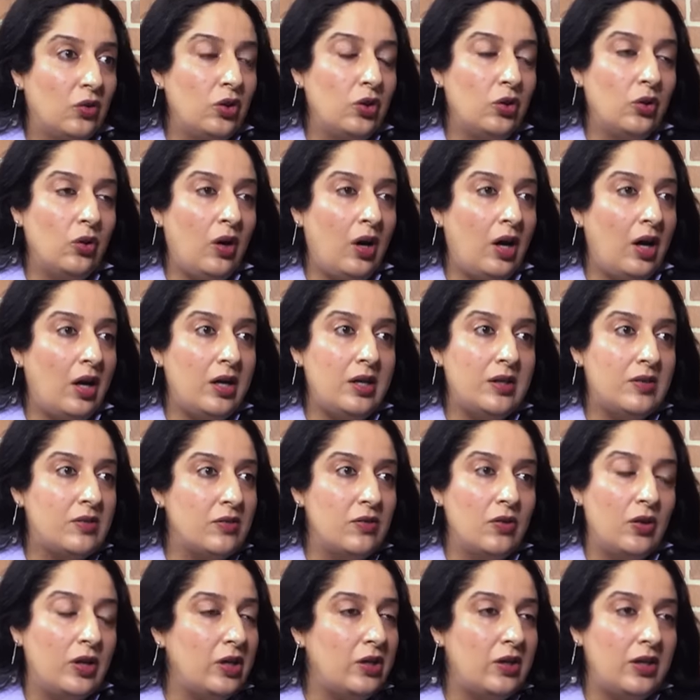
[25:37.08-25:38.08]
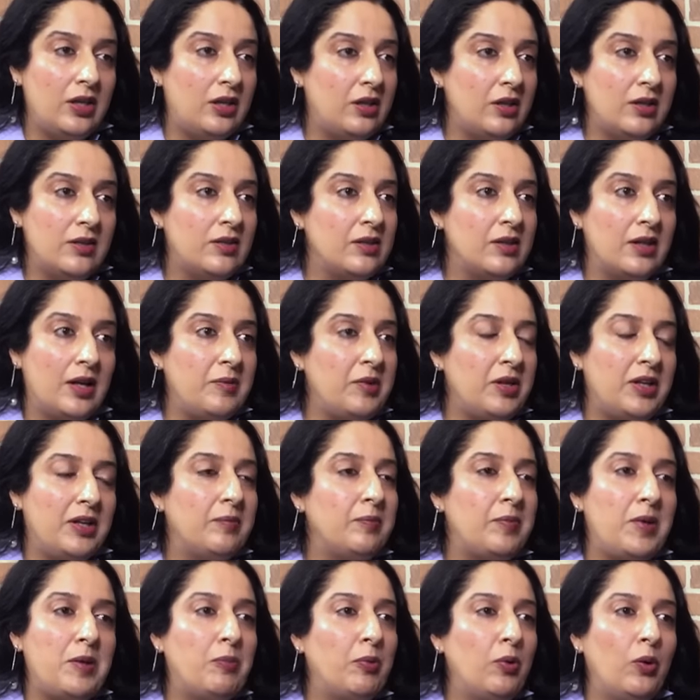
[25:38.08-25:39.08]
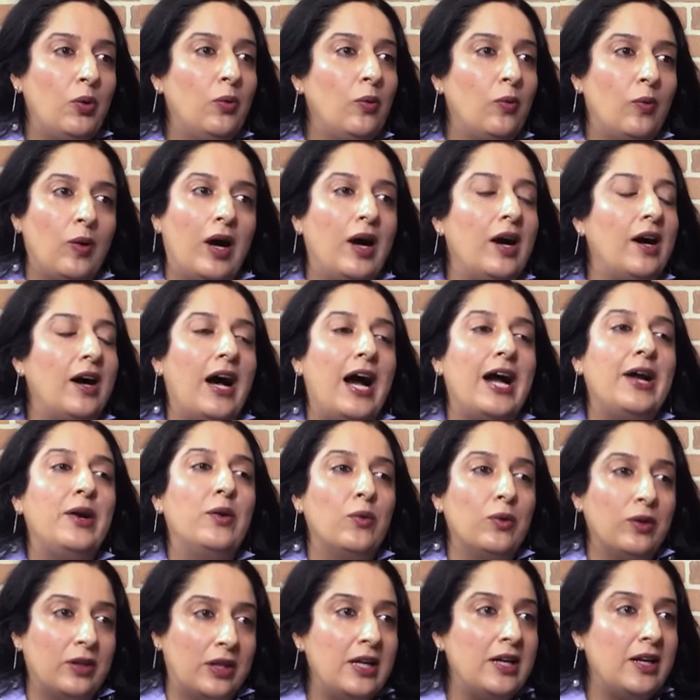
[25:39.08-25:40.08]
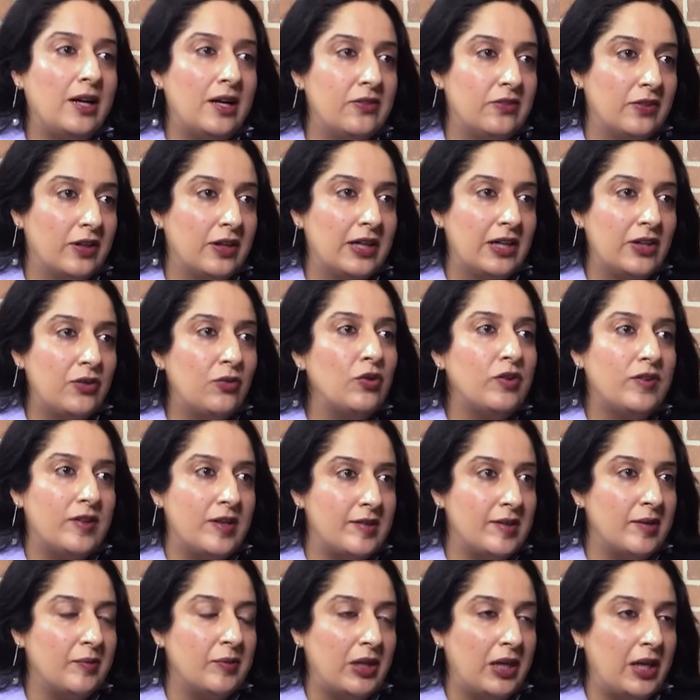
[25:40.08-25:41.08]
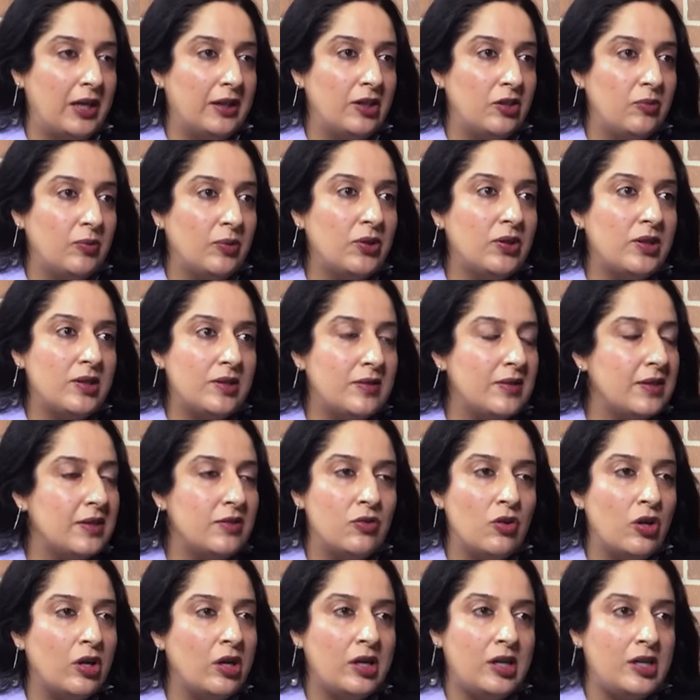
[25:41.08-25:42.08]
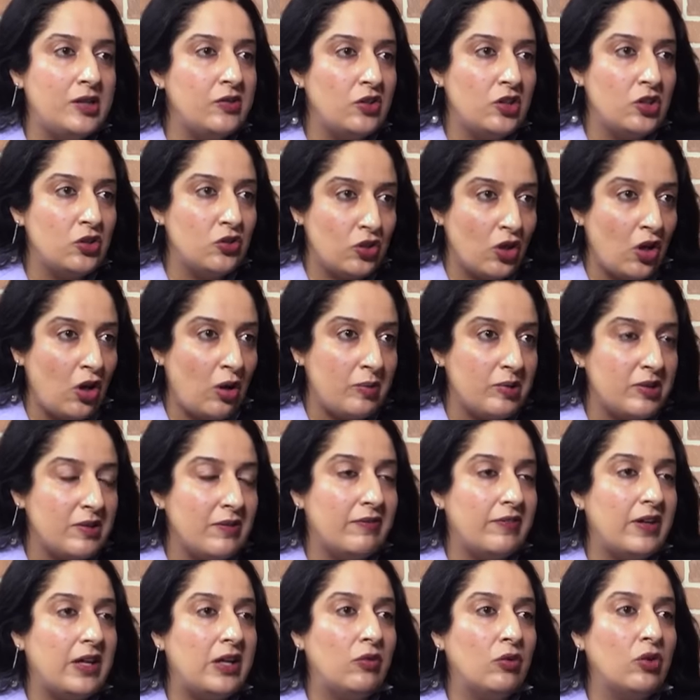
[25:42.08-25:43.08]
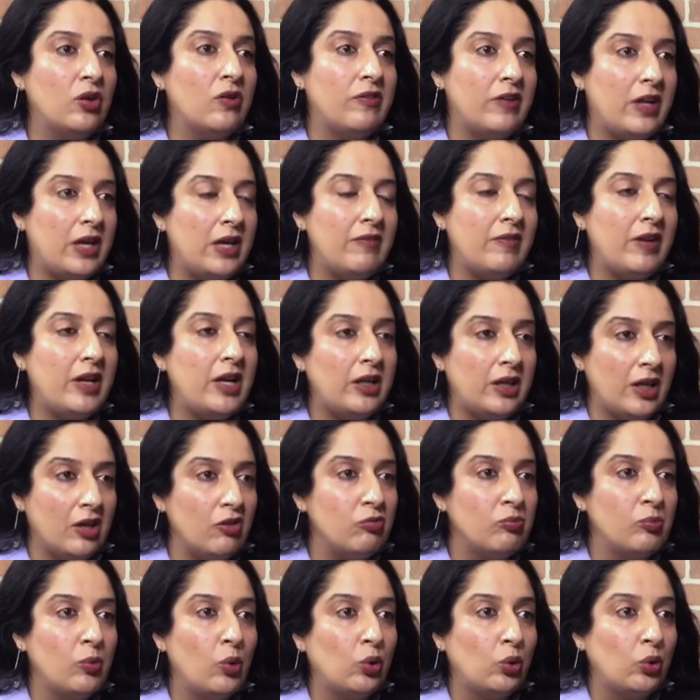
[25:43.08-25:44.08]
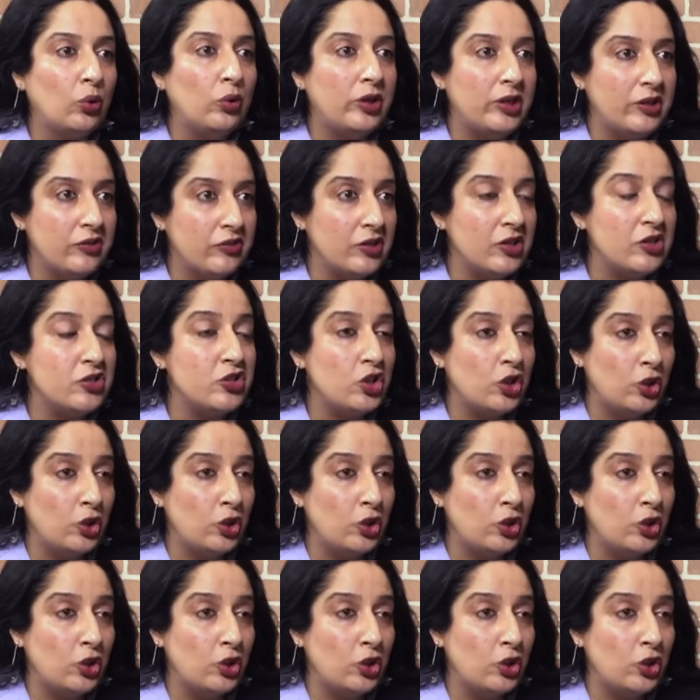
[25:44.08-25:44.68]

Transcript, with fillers: you know, it's no, it, it is. I mean, people who I don't think are journalists would say something like this because it's it's not an easy job. It's a it was a very very tough book to research